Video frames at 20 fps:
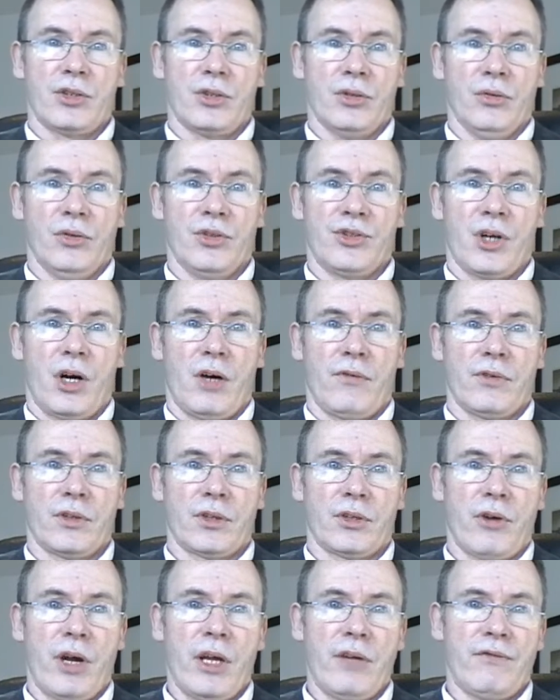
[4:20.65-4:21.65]
tools
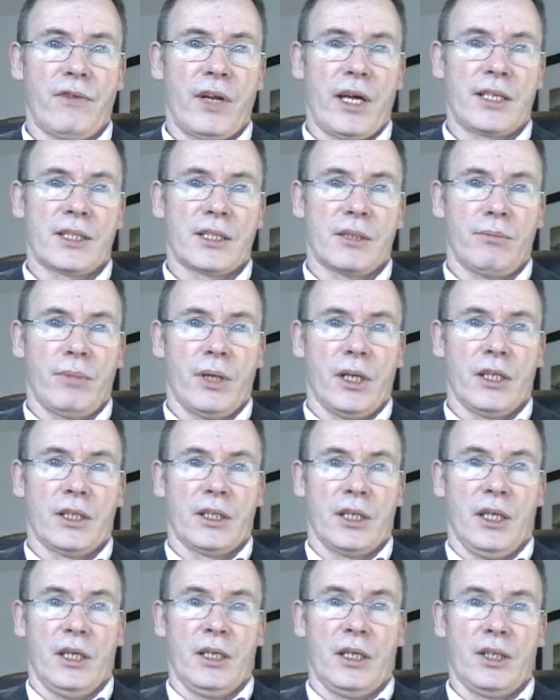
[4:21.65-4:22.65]
offer great
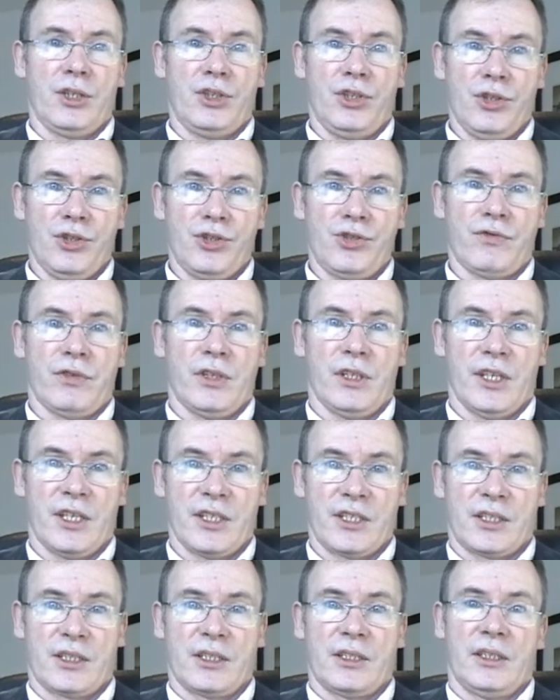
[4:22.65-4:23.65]
flexibility and
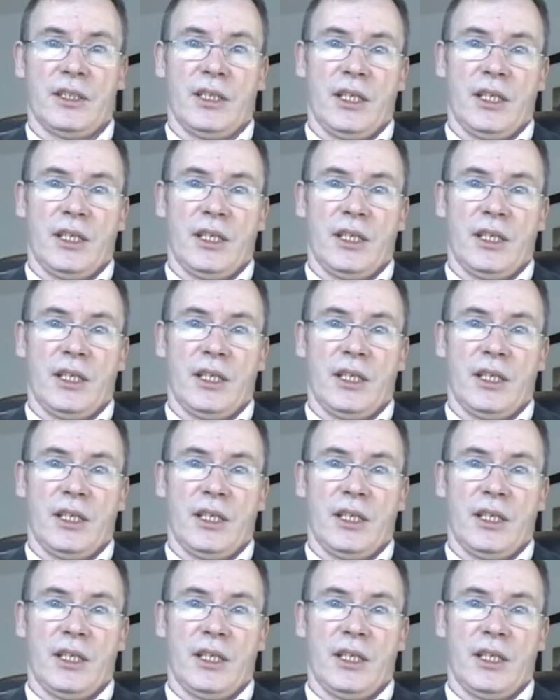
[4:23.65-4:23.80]
usefulness